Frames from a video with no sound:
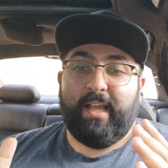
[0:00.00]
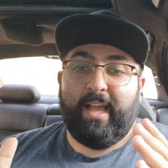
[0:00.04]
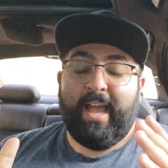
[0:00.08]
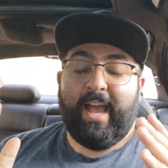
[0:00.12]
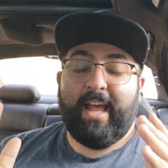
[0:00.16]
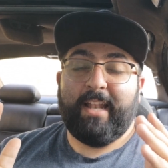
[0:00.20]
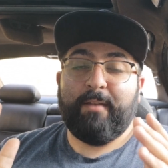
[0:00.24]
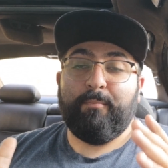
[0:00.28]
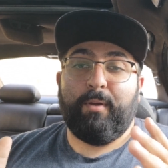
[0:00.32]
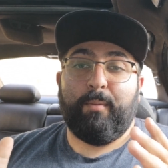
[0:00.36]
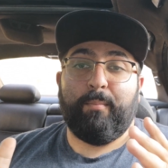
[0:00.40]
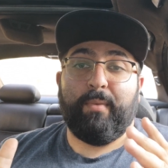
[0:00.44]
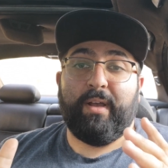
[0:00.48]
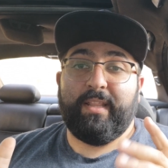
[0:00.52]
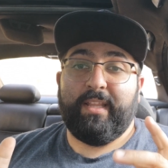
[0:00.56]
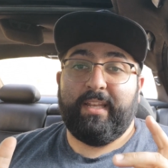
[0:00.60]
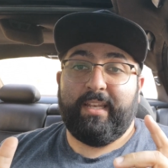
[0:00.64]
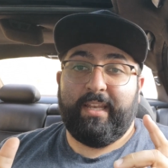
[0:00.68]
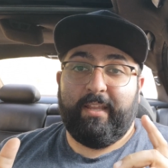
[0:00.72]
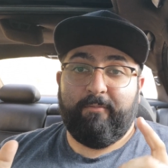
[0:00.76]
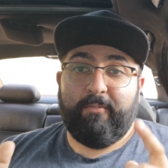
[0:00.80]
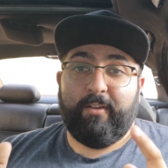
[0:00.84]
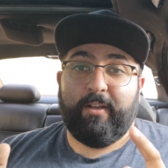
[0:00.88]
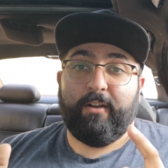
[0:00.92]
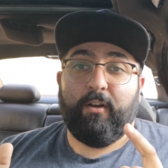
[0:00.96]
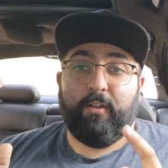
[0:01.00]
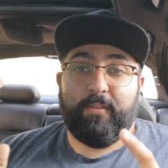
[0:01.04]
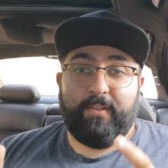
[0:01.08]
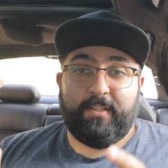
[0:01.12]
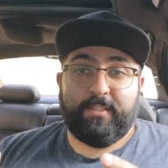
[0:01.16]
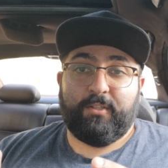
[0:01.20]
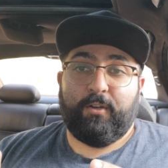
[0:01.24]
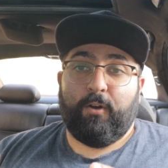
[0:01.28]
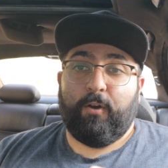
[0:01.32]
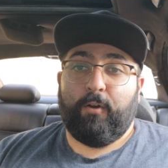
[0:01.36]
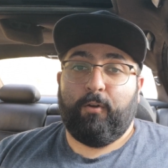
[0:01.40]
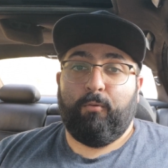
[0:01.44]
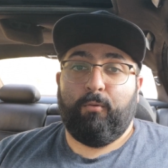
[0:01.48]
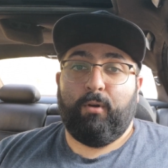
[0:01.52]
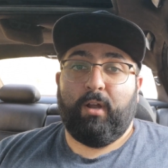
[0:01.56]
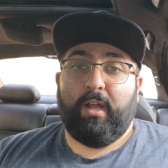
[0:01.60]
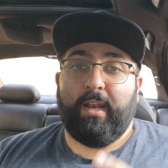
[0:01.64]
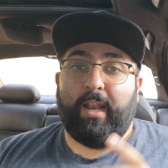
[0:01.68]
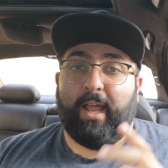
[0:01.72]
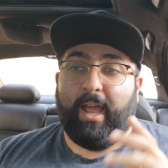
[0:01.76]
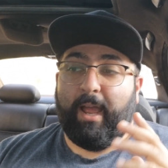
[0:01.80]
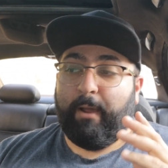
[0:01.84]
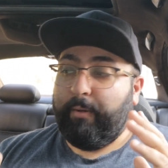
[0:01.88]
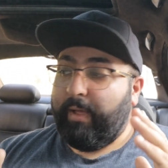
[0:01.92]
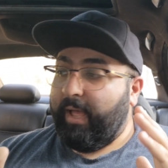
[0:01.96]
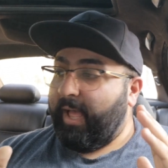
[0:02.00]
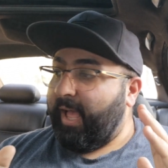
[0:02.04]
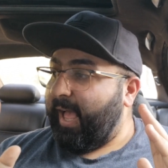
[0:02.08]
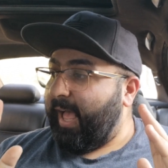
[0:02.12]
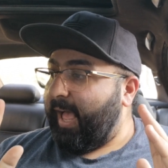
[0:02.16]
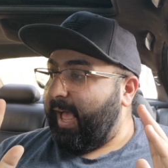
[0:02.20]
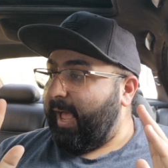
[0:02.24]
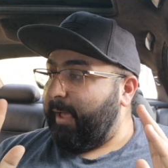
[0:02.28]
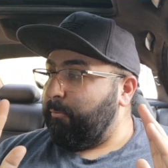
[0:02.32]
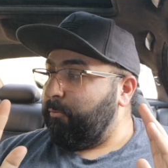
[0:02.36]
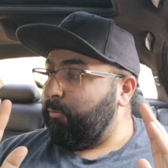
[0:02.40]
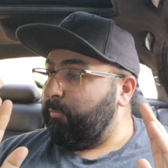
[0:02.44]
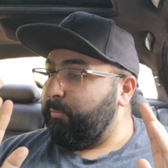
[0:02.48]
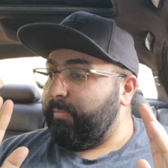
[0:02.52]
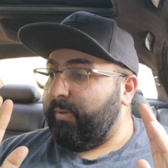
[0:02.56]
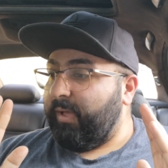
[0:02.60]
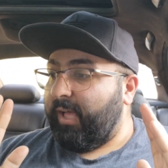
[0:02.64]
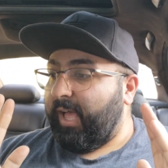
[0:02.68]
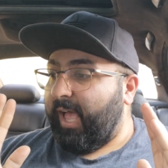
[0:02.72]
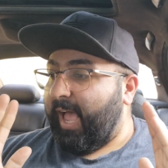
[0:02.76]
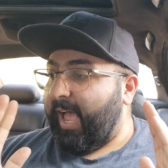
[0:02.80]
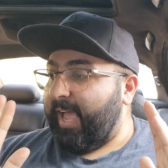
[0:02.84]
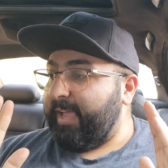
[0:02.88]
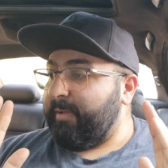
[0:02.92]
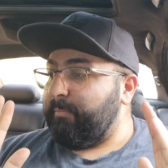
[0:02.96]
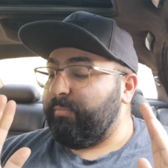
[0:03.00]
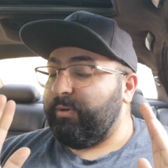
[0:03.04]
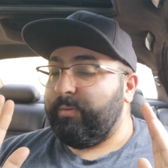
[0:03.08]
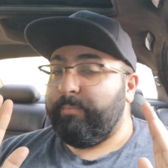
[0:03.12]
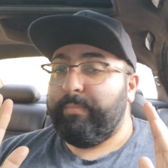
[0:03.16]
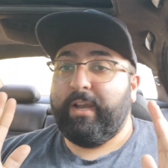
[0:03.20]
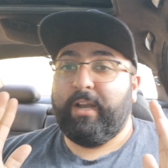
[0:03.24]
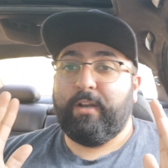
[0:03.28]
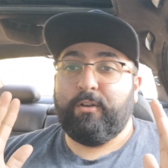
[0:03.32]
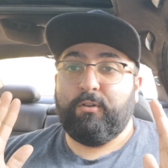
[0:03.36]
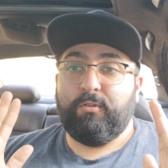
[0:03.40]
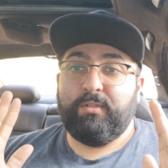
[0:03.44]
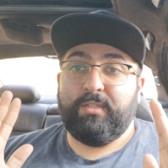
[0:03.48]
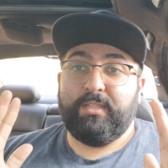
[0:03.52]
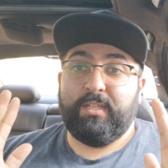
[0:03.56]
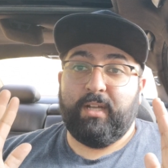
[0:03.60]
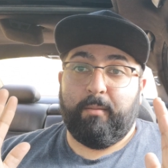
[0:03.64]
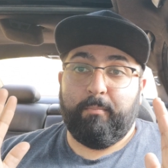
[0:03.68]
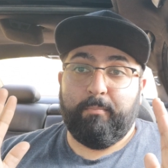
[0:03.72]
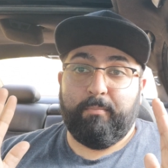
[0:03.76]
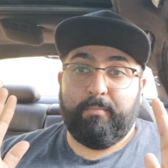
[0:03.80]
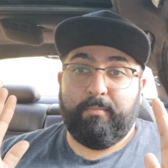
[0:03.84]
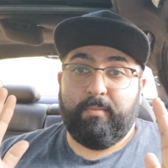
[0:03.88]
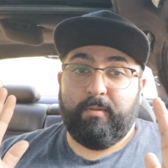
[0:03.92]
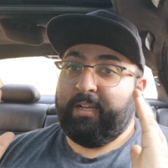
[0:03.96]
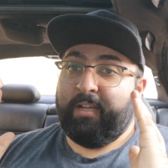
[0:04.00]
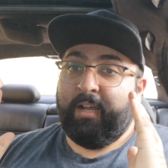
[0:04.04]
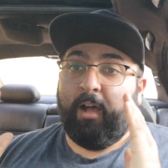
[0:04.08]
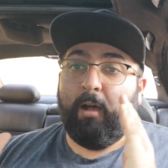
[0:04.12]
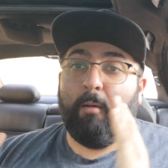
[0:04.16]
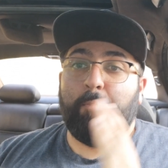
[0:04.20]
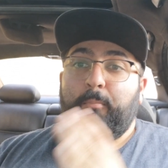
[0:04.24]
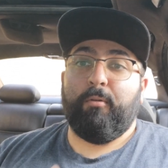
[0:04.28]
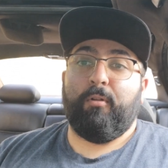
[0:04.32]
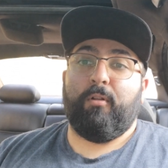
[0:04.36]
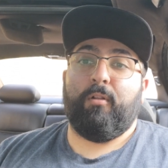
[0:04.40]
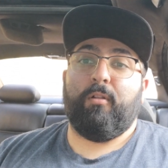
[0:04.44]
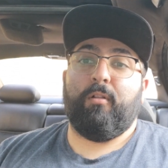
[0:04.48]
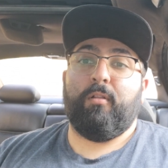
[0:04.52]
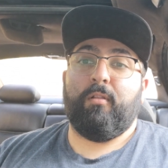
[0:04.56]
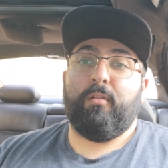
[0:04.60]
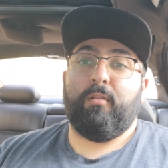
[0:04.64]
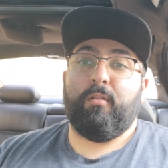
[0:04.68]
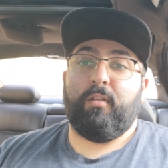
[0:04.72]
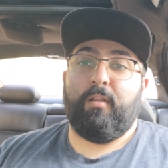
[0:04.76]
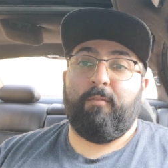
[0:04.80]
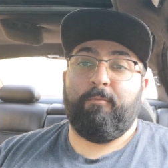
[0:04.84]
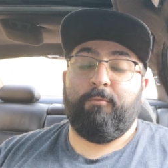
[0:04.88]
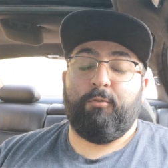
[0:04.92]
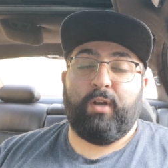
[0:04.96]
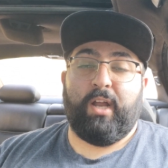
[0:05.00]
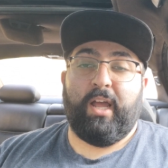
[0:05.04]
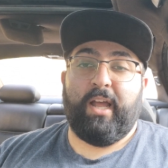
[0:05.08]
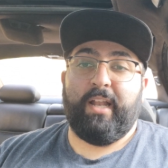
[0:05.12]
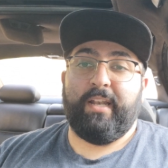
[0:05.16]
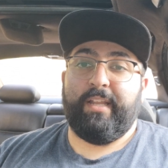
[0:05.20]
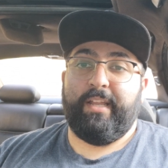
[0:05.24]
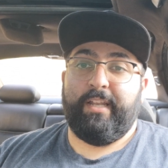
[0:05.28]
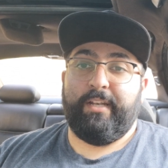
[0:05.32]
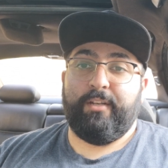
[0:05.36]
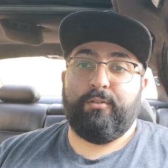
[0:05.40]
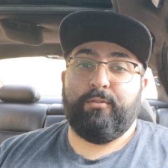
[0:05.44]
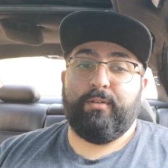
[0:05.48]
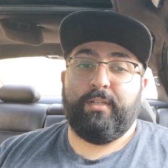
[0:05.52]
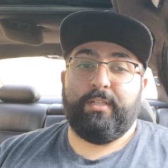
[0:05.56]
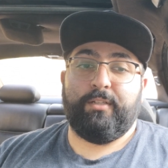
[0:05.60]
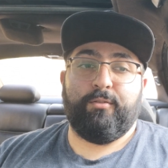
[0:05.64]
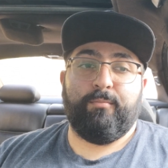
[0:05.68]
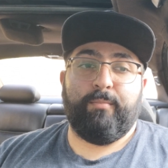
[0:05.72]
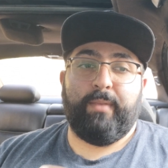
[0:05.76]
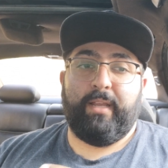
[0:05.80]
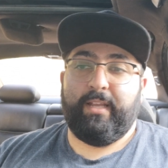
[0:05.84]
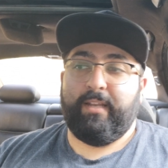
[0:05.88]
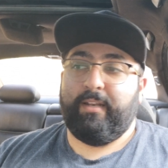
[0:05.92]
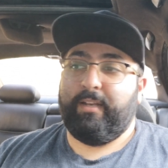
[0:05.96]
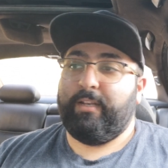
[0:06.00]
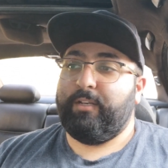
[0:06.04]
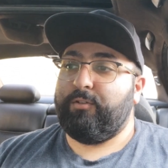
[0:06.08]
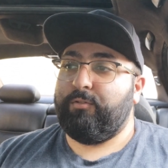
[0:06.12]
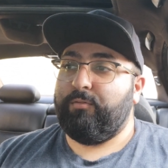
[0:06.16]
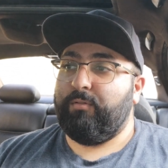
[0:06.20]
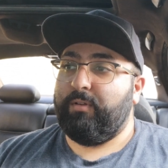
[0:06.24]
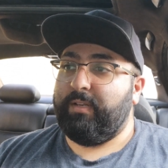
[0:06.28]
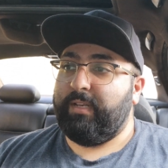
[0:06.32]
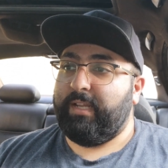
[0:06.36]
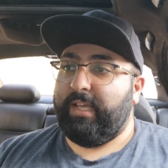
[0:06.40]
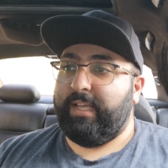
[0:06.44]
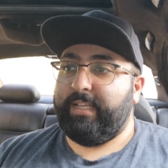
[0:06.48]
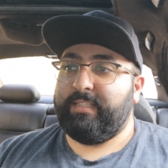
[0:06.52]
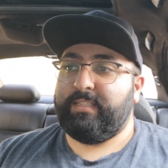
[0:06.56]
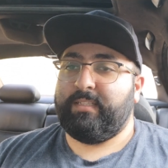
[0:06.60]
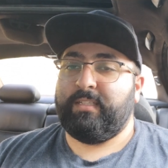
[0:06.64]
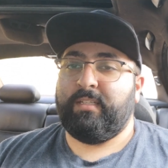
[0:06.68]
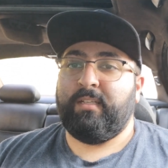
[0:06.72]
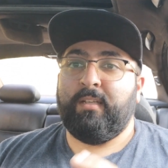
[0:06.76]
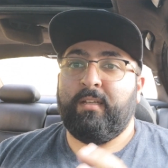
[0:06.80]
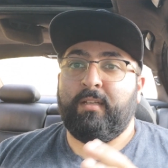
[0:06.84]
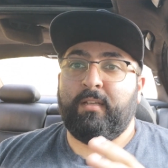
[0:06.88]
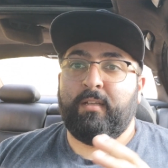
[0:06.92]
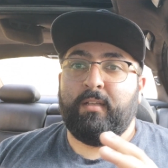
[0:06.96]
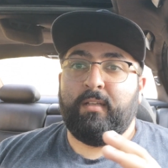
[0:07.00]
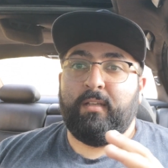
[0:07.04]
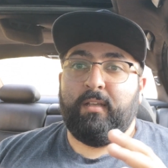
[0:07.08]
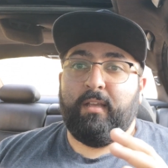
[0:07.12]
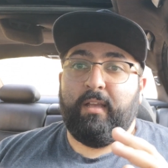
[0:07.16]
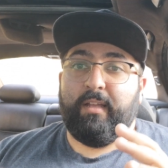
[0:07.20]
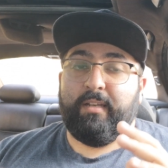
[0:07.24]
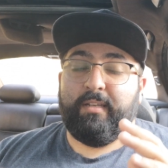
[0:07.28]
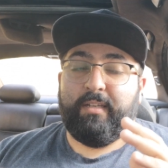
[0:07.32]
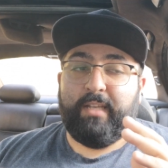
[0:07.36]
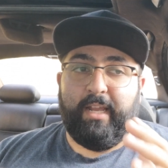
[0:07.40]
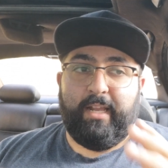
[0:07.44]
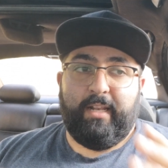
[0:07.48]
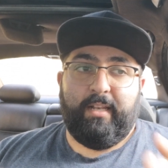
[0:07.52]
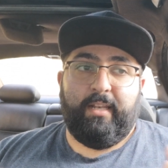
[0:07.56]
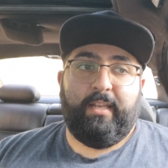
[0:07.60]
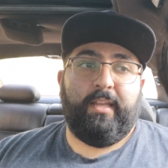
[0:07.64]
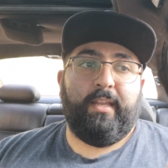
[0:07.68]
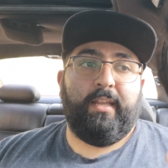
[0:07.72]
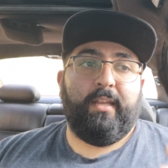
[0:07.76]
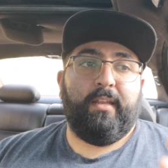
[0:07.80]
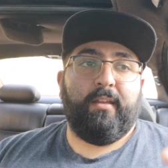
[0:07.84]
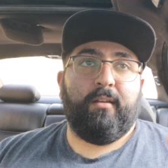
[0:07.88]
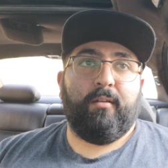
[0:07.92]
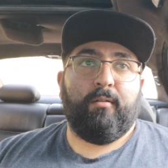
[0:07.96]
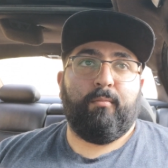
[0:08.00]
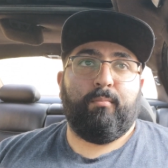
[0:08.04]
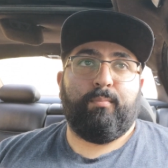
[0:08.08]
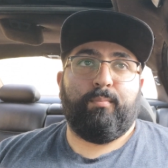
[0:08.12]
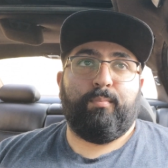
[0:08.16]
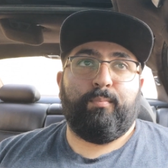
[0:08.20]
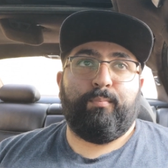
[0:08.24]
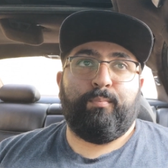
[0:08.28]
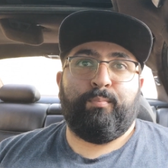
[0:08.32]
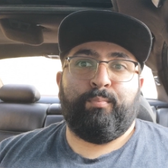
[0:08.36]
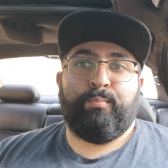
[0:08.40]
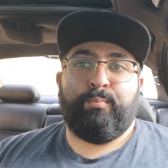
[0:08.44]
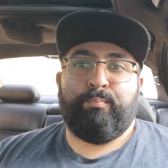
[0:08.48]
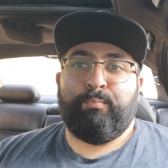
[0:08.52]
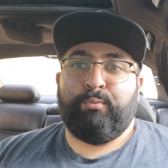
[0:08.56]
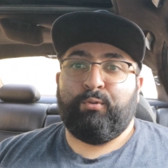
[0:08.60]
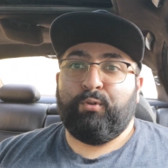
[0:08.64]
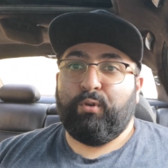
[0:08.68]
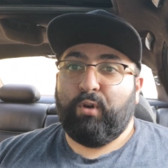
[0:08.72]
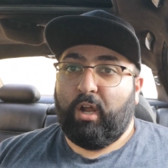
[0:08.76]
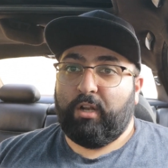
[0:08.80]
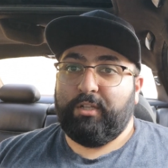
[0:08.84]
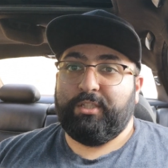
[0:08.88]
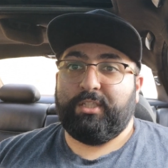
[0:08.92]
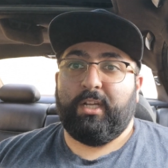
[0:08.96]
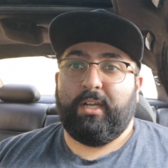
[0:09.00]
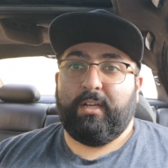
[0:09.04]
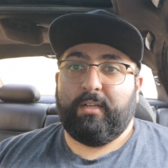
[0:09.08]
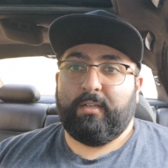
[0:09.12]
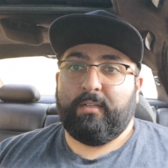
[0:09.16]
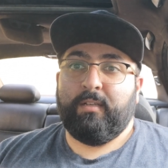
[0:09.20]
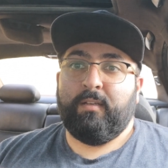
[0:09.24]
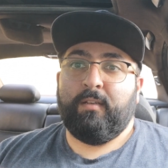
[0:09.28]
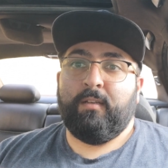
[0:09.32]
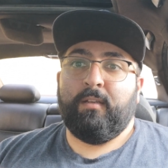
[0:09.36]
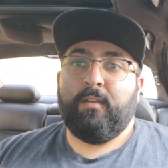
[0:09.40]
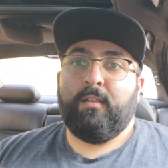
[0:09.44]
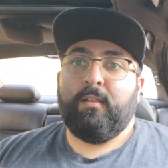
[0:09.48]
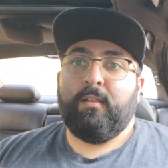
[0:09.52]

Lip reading: I had in my mind that if I got this car to run, I am prepared to dump a couple of grand into it to make it into a nice daily project.